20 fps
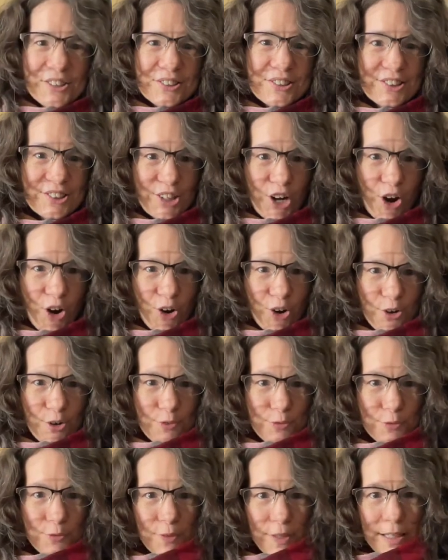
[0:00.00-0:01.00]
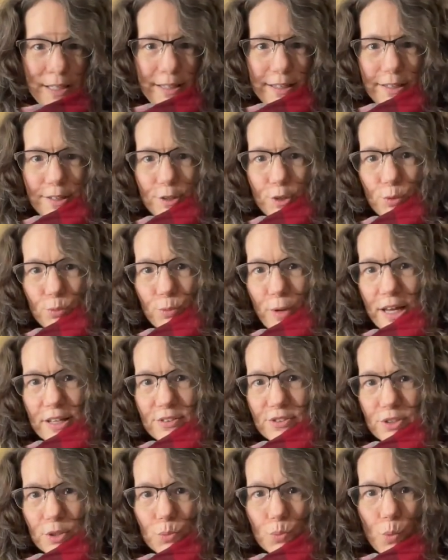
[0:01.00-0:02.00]
scarf in
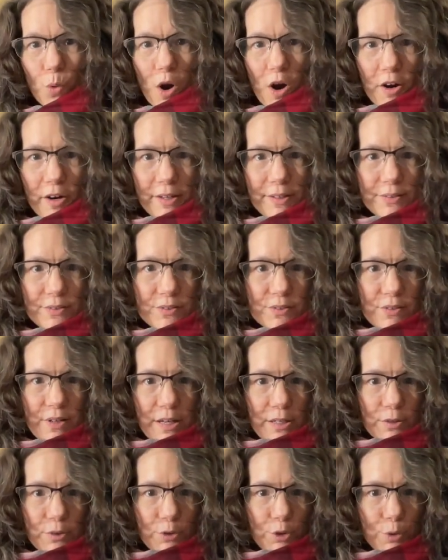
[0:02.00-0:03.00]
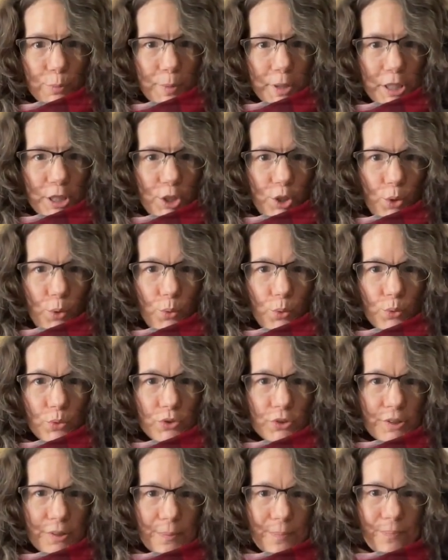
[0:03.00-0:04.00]
reds and wines and a little bit of gold.